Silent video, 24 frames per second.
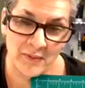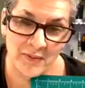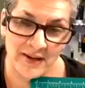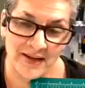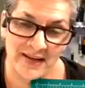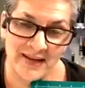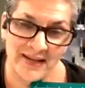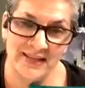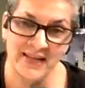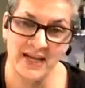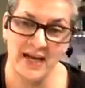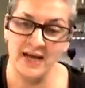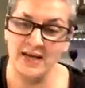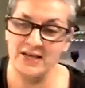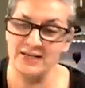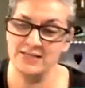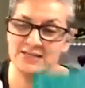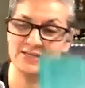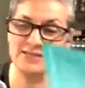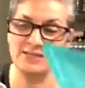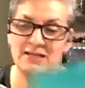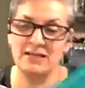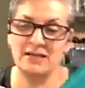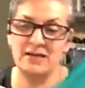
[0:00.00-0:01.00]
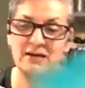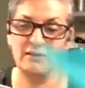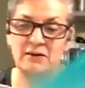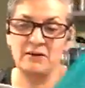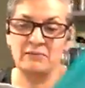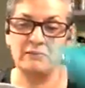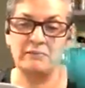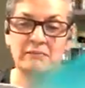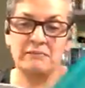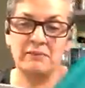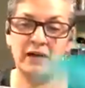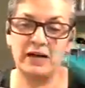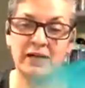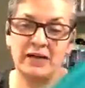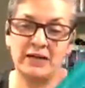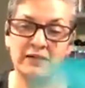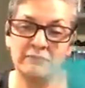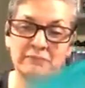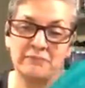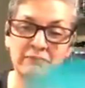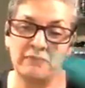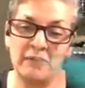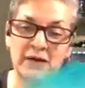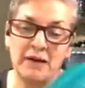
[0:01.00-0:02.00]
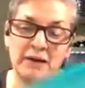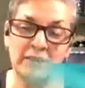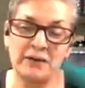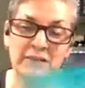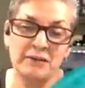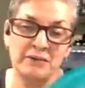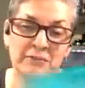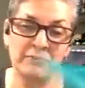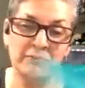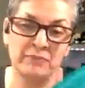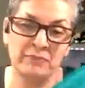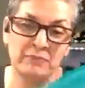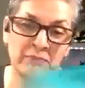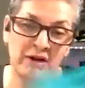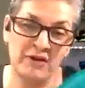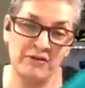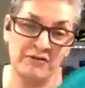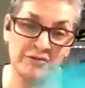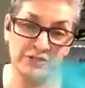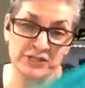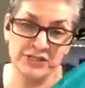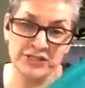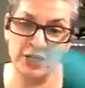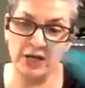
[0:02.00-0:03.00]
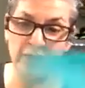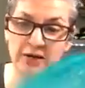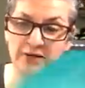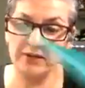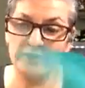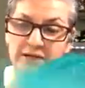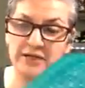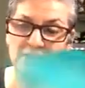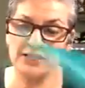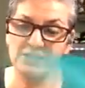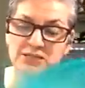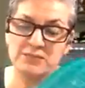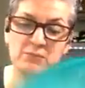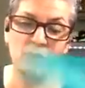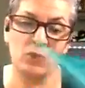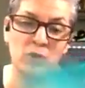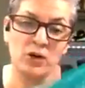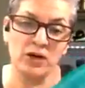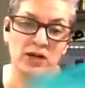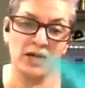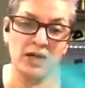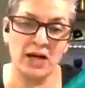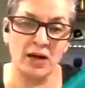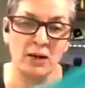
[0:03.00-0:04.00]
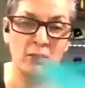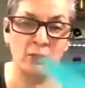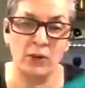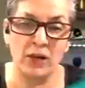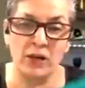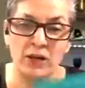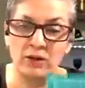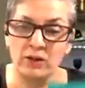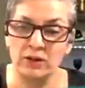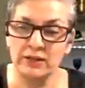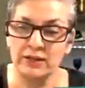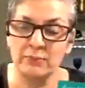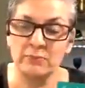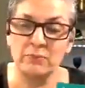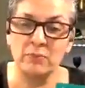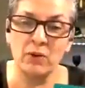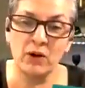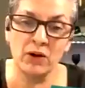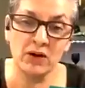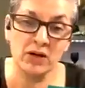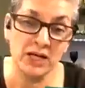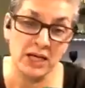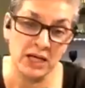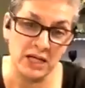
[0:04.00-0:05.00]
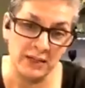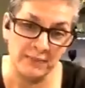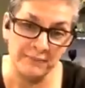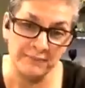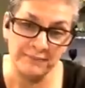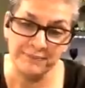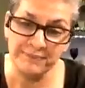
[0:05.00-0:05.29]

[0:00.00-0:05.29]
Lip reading: Yes, my first daughter is Mony, and we call them Monkey.